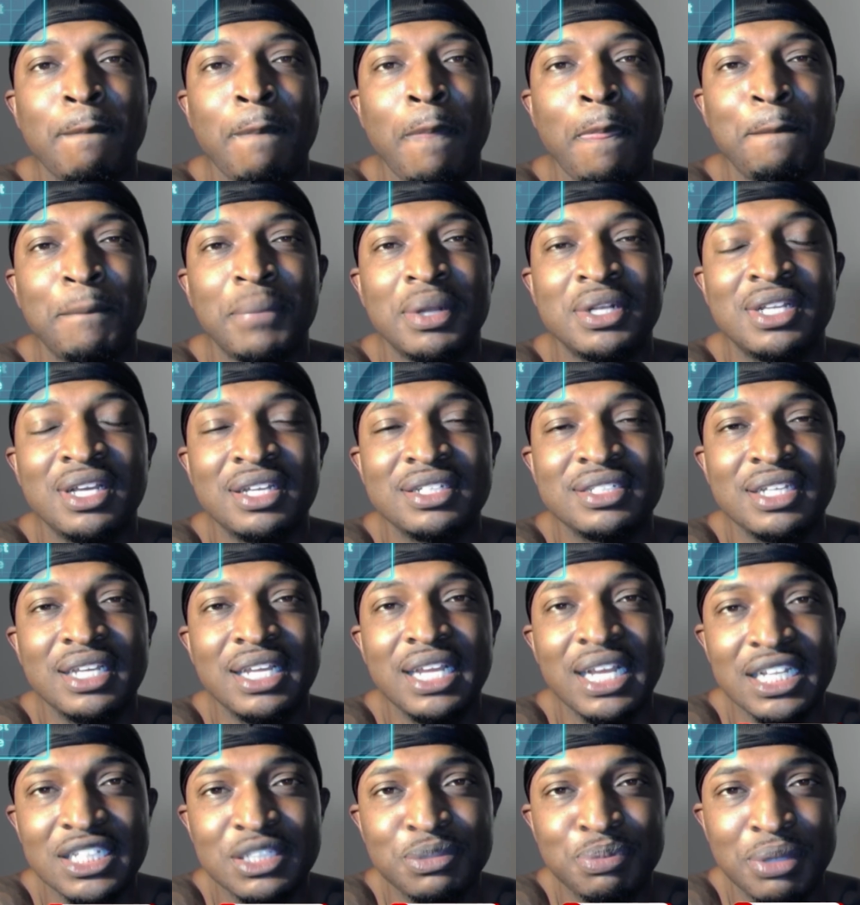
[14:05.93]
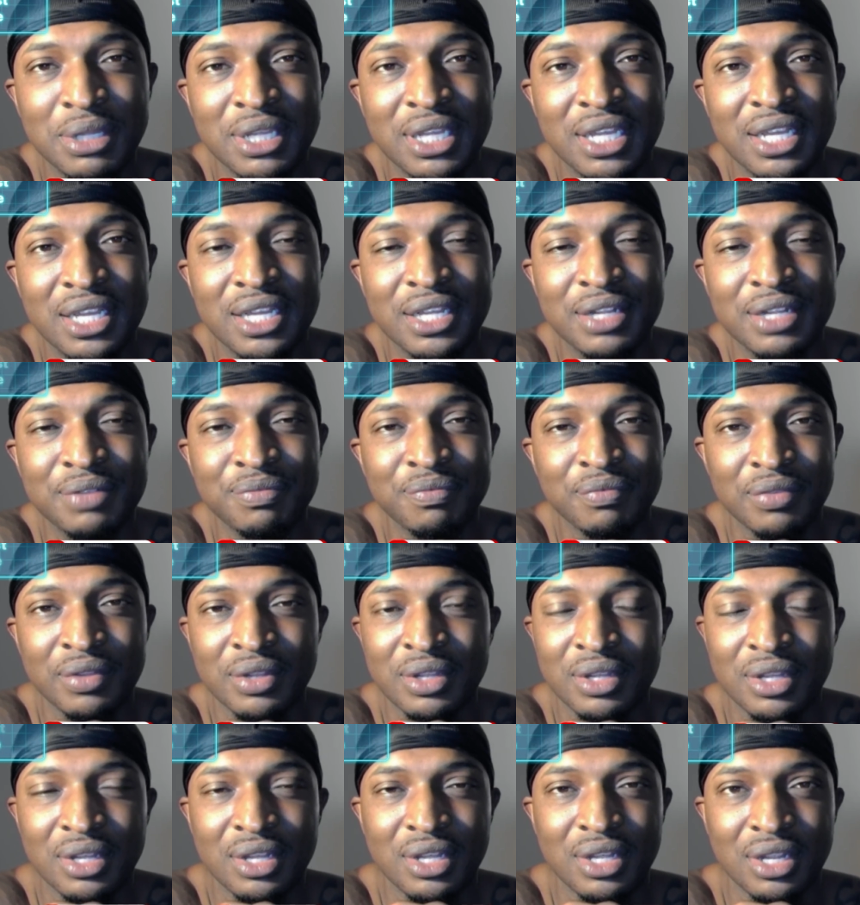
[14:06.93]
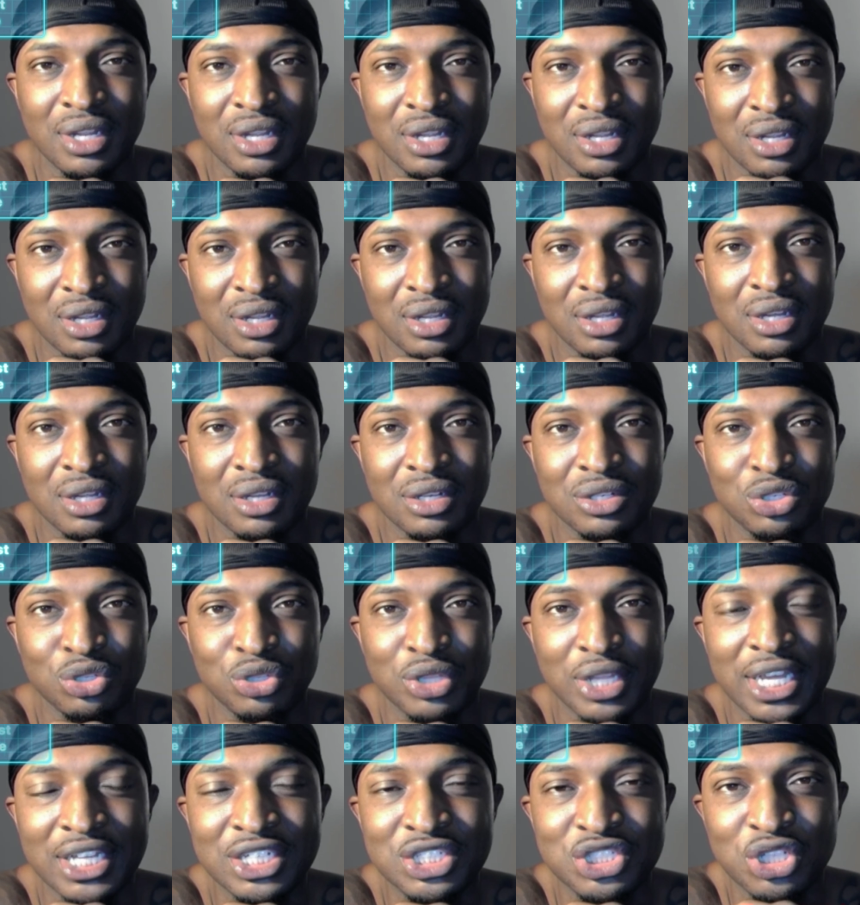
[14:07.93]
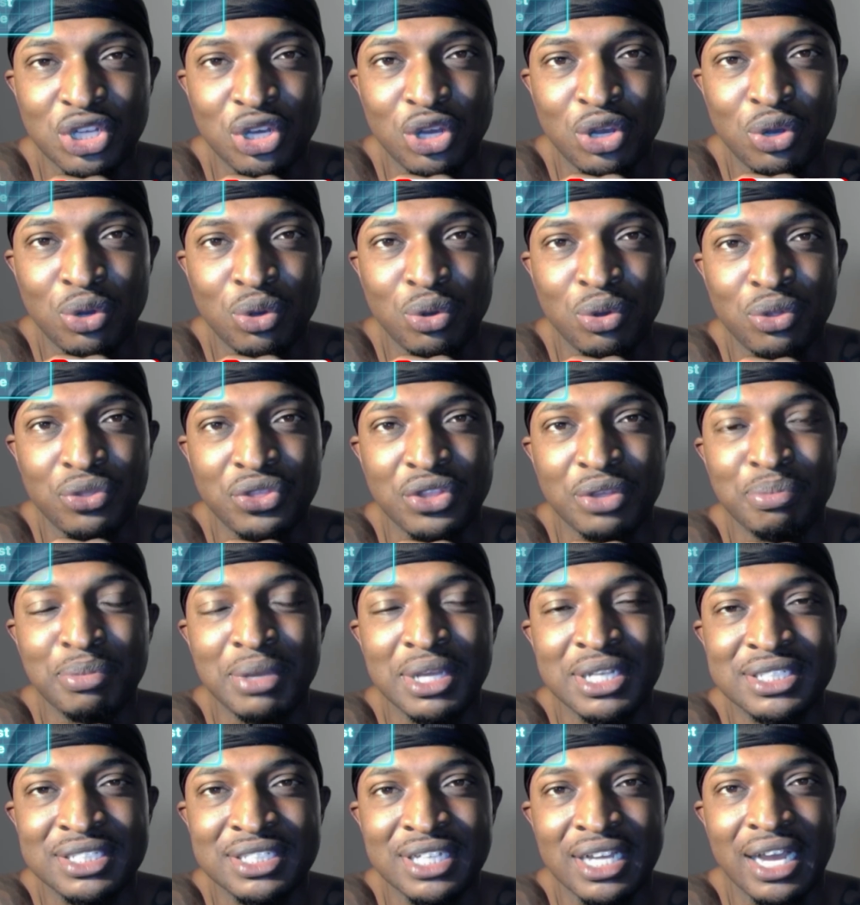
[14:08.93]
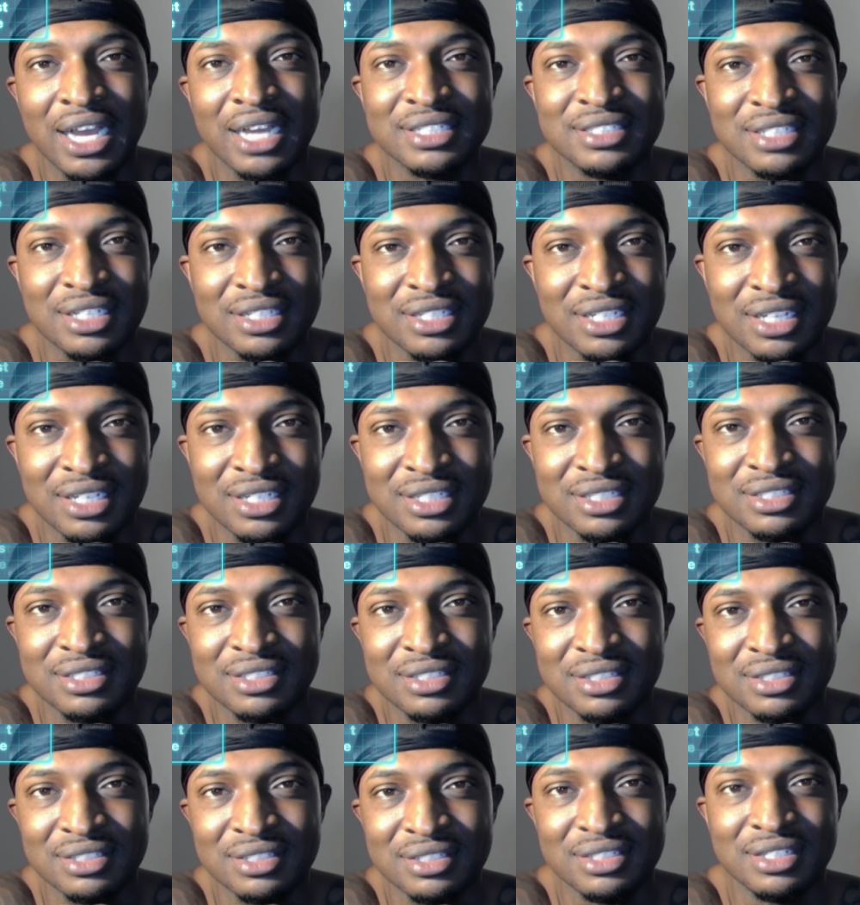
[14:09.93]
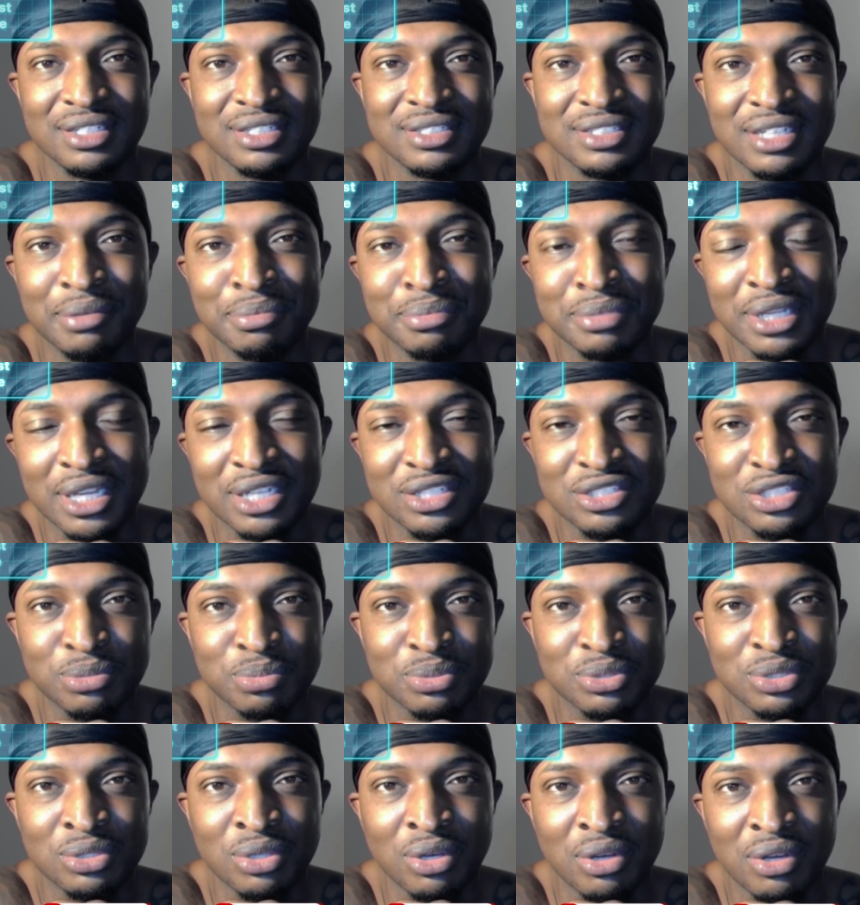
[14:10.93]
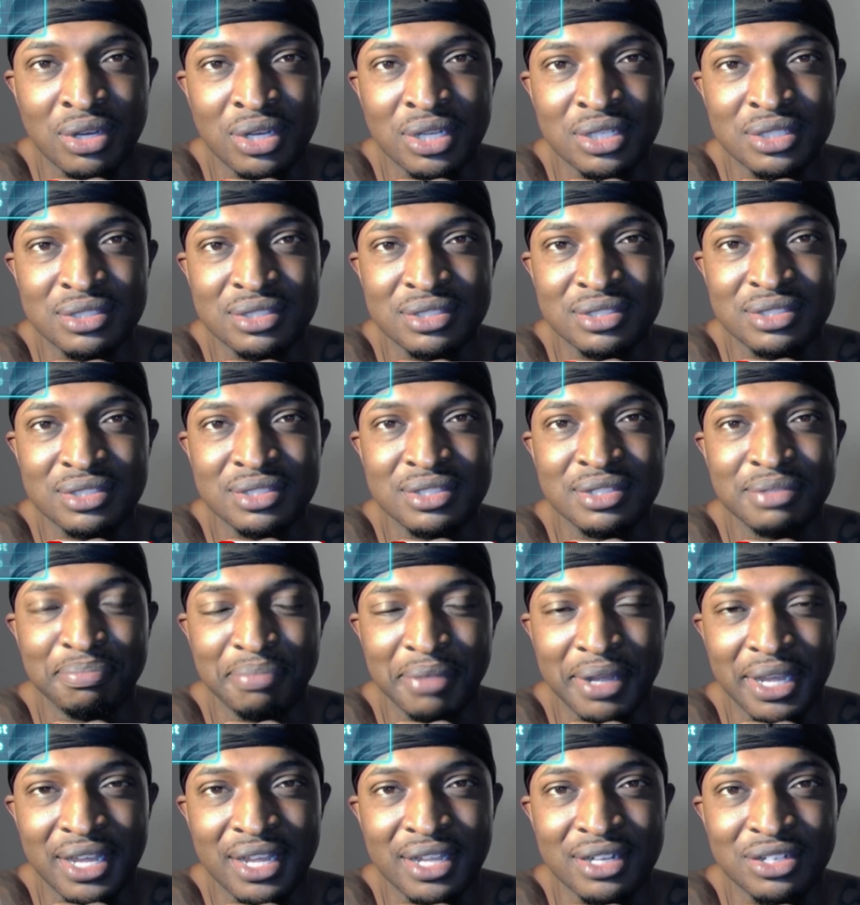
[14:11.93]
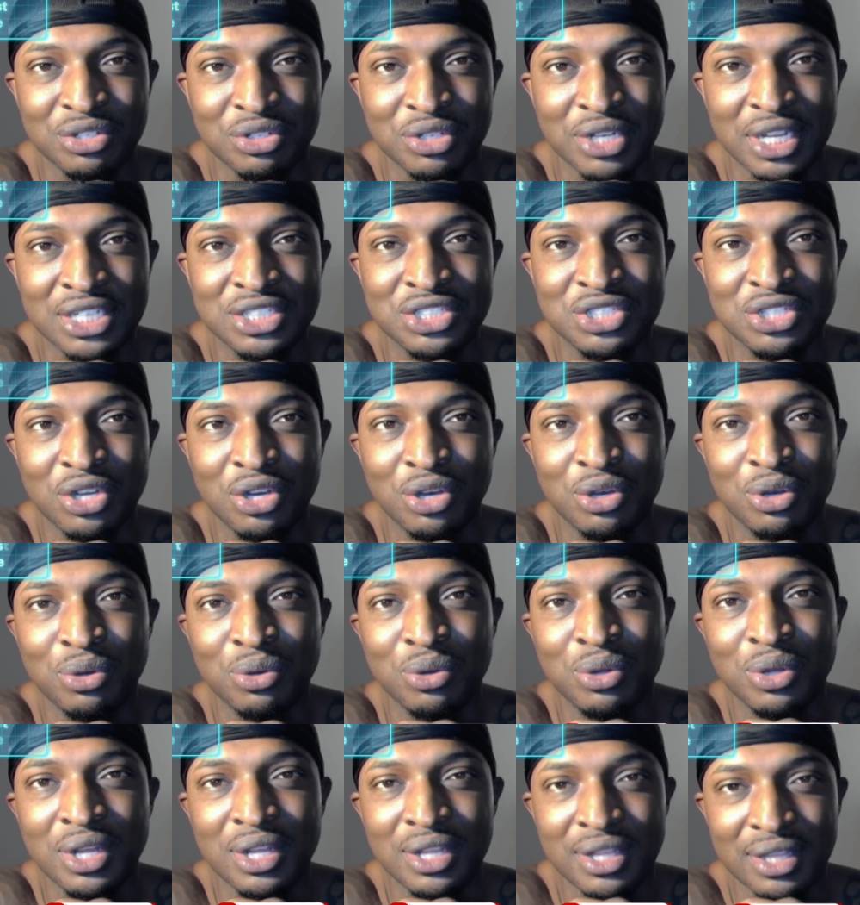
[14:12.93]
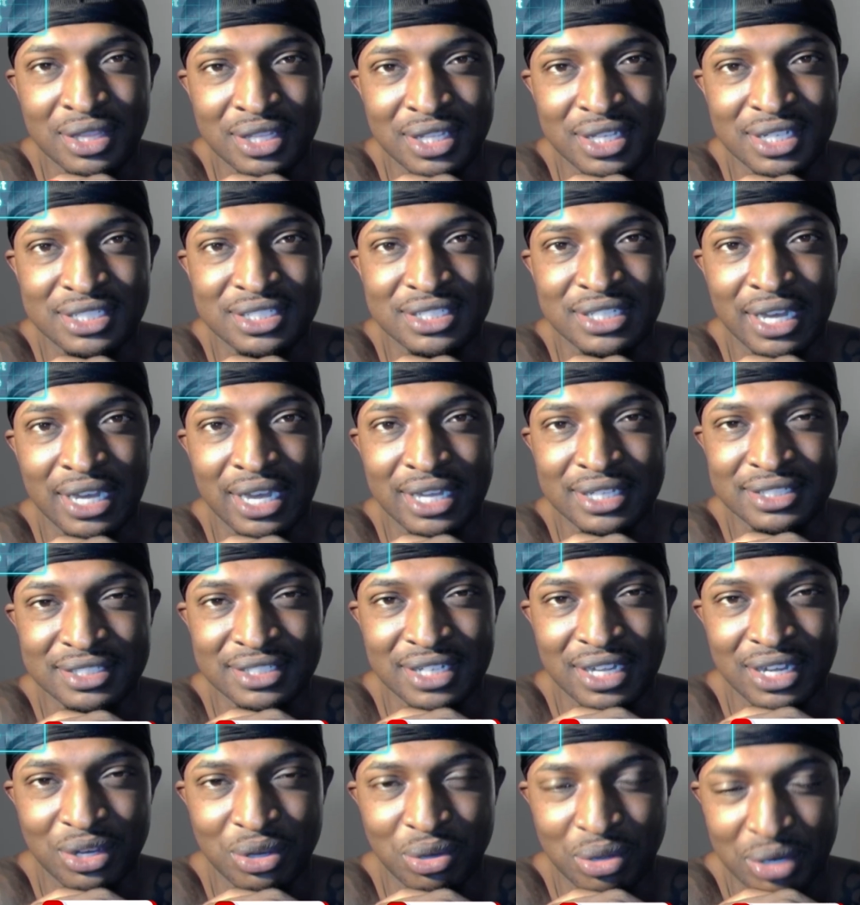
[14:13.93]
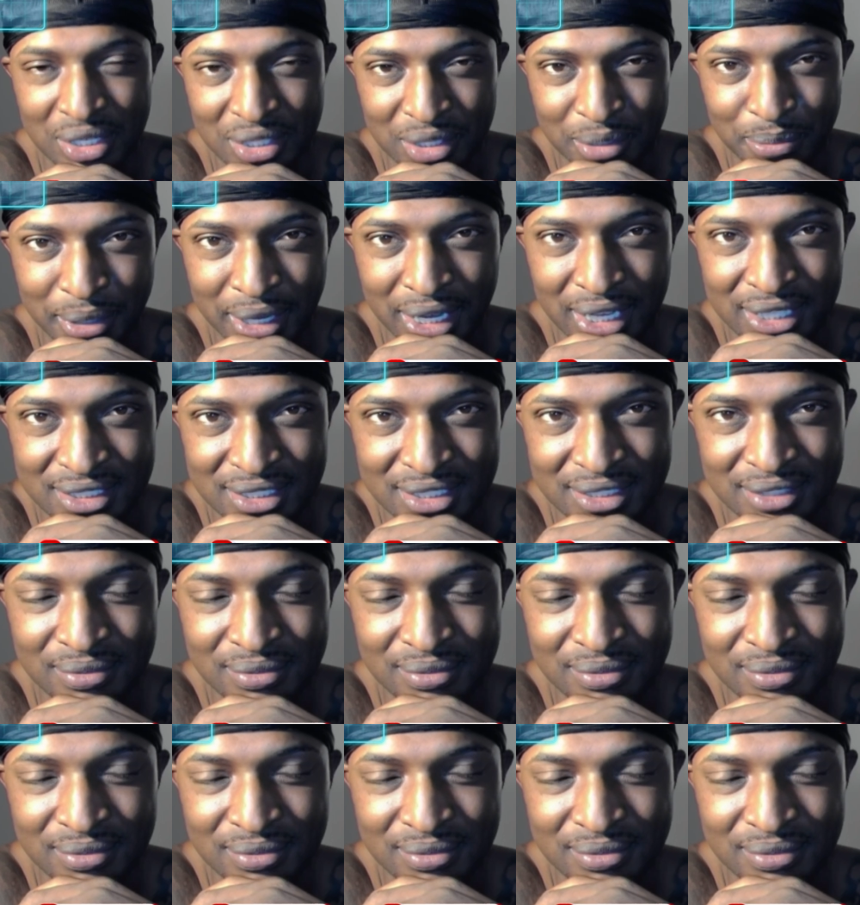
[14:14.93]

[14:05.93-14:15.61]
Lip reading: But does ESPN, do they show the missed shots that these NBA superstars make? Do they show these shots not going to the basket?